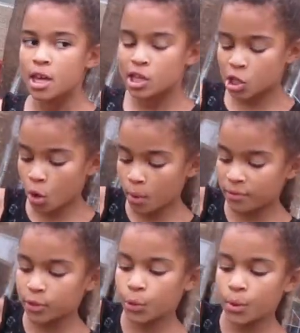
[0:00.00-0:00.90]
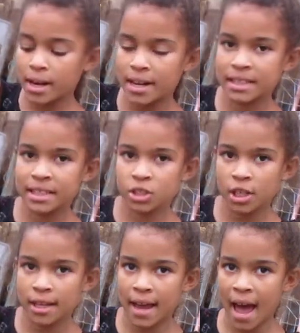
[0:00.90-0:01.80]
So if you do it in a
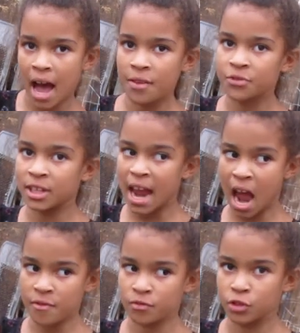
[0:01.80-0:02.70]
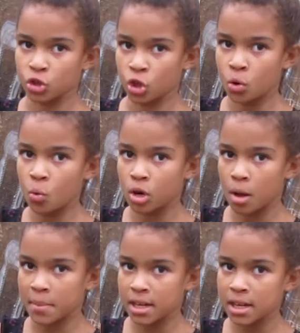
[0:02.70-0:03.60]
digit and a half, then half of the circle will
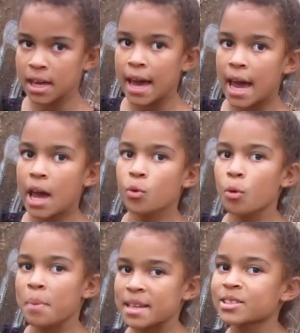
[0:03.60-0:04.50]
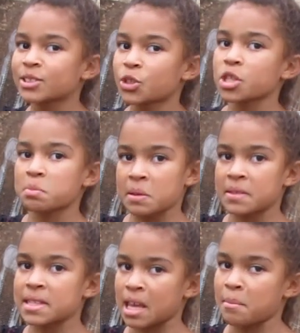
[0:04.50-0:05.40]
come in. Okay. And will basically just be
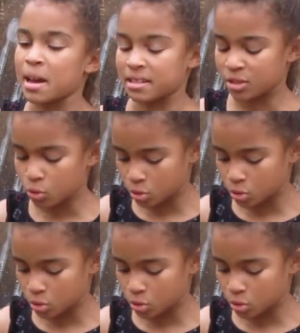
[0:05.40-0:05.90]
the same as